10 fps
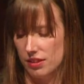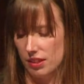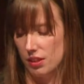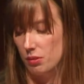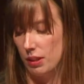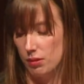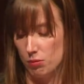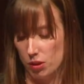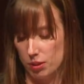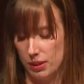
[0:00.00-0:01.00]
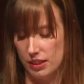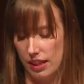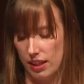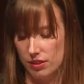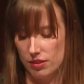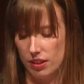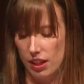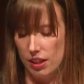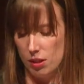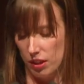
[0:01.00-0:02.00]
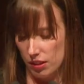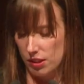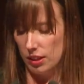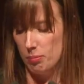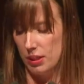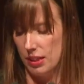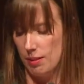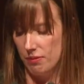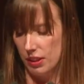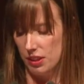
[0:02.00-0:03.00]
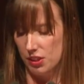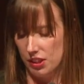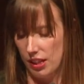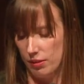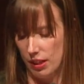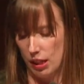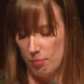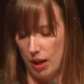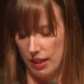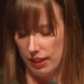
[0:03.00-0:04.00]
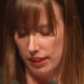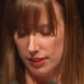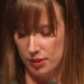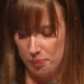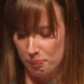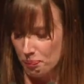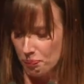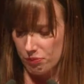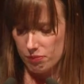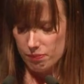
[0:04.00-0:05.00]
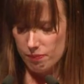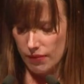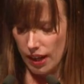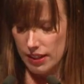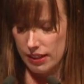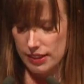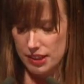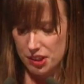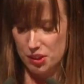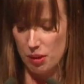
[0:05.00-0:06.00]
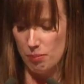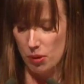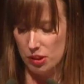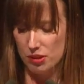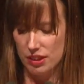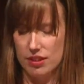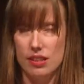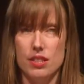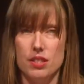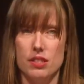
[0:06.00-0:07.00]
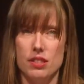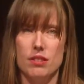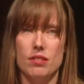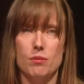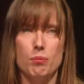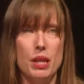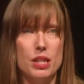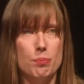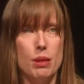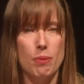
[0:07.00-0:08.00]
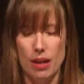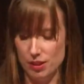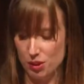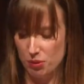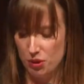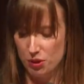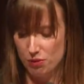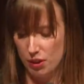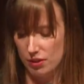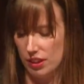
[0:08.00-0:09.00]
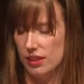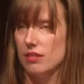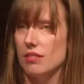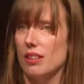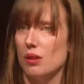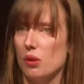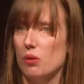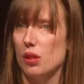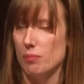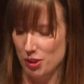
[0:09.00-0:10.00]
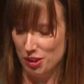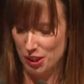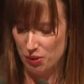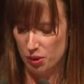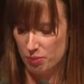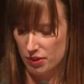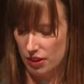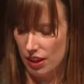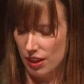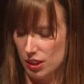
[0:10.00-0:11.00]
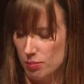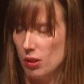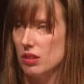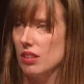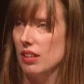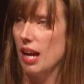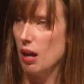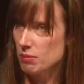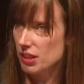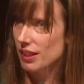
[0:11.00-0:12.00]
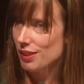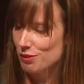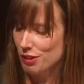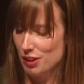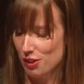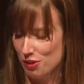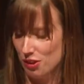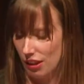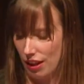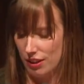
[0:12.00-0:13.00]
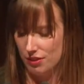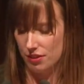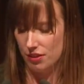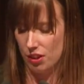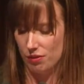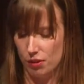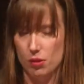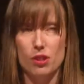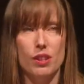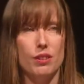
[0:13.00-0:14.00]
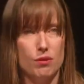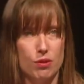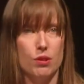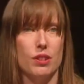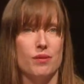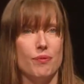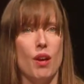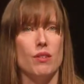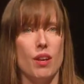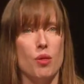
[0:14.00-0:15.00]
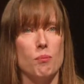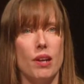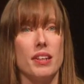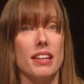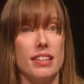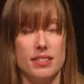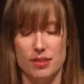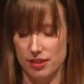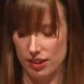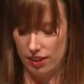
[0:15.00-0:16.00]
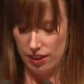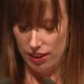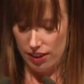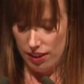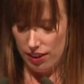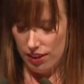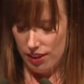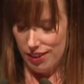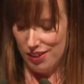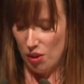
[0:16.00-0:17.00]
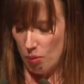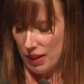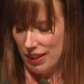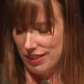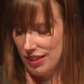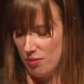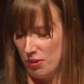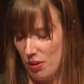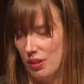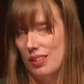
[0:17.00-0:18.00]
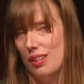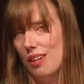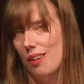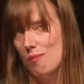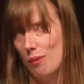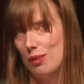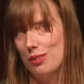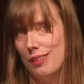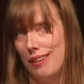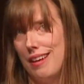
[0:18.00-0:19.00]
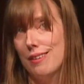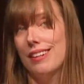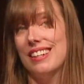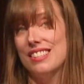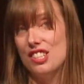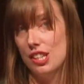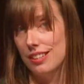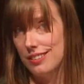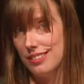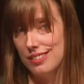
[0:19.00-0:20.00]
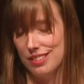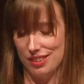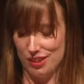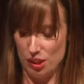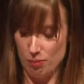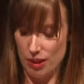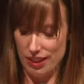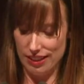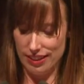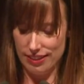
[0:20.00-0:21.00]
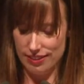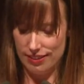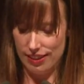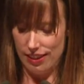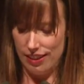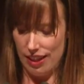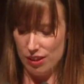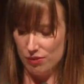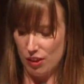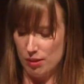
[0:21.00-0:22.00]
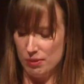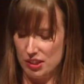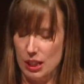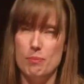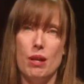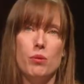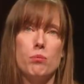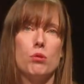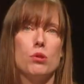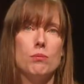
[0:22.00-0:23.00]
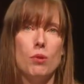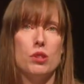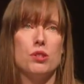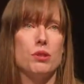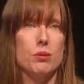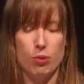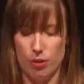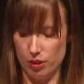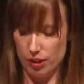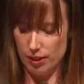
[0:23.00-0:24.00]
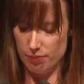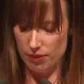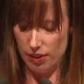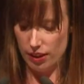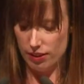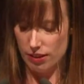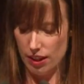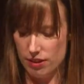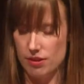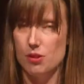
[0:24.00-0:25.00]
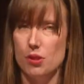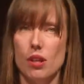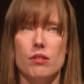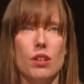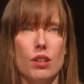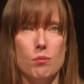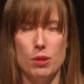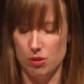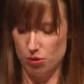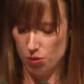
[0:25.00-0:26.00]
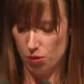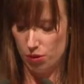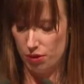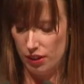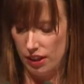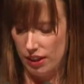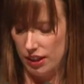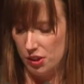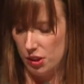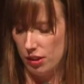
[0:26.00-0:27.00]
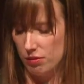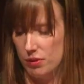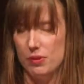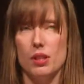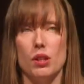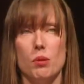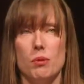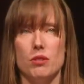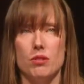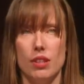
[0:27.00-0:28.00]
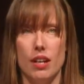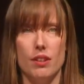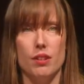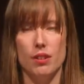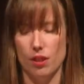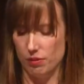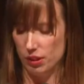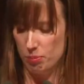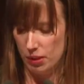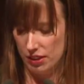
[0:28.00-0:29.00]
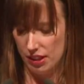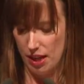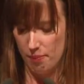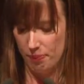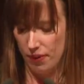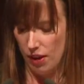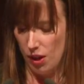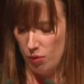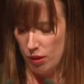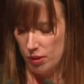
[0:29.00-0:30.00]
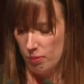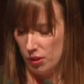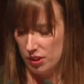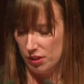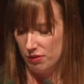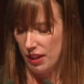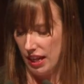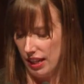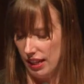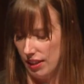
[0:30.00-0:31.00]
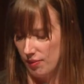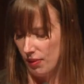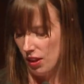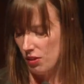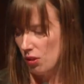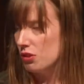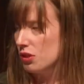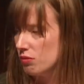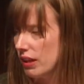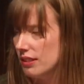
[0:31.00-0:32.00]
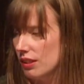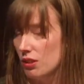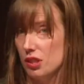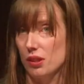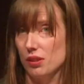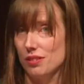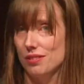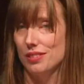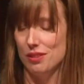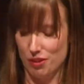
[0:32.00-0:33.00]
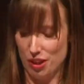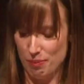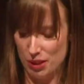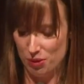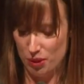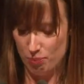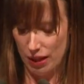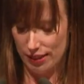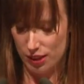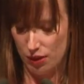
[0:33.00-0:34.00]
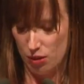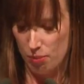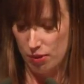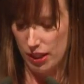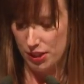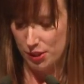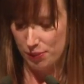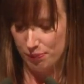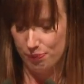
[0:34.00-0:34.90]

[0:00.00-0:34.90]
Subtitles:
in and around Roxby Downs, Olympic Dam Village and around our mining lease. And in addition to our monitoring stations, BHP partners with universities and local community groups to monitor the uptake of radionuclides to the flora and fauna around the mining lease. Not being content with only monitoring the area adjacent to the mining lease, our environment team have a broader monitoring program that extends 200 kilometres north and 250 kilometres south of Olympic Dam, where we monitor for any, not just radiological, environmental impacts of our operation.